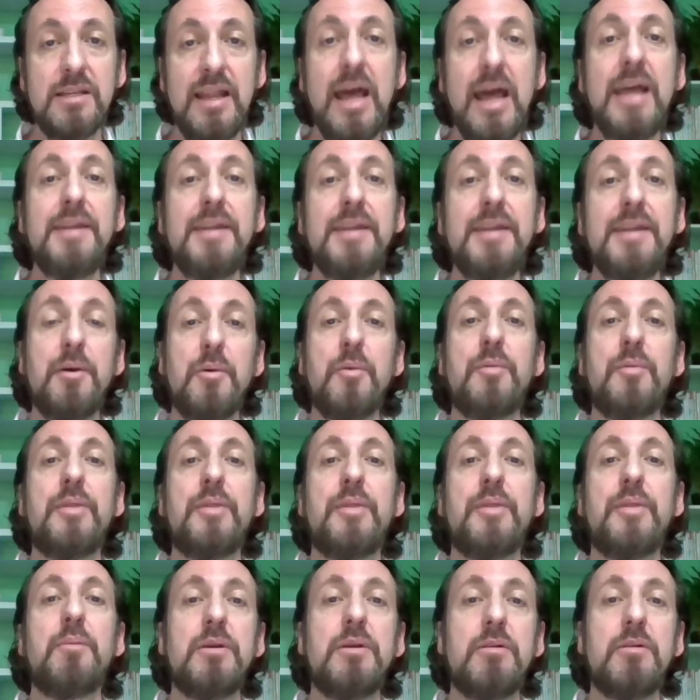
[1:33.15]
And I know
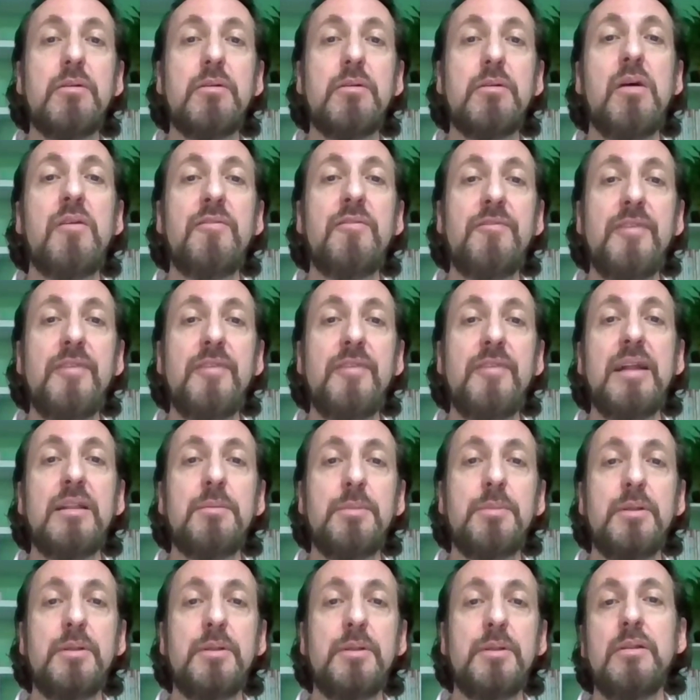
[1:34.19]
that we are all
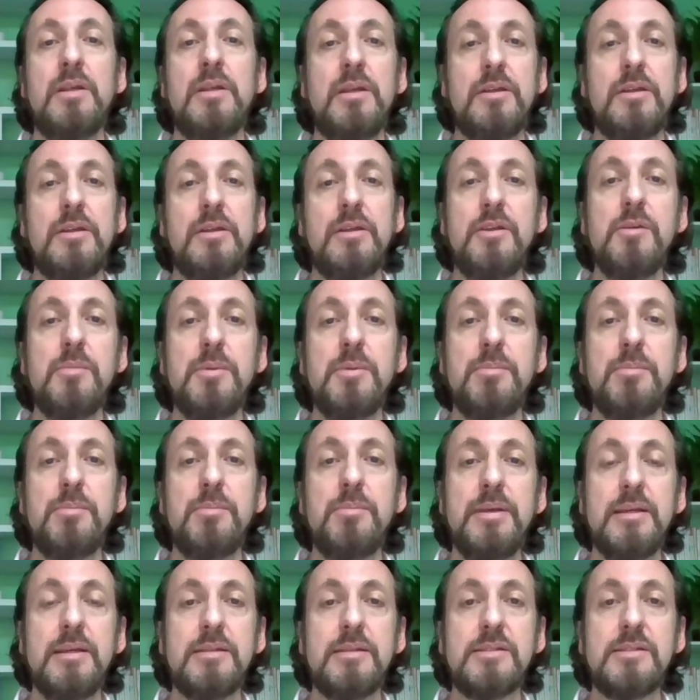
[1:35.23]
fallible human
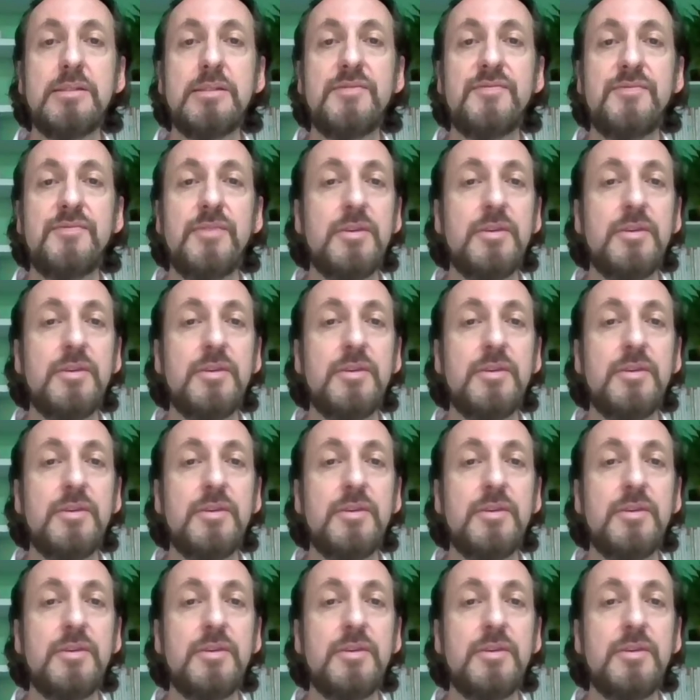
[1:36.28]
beings,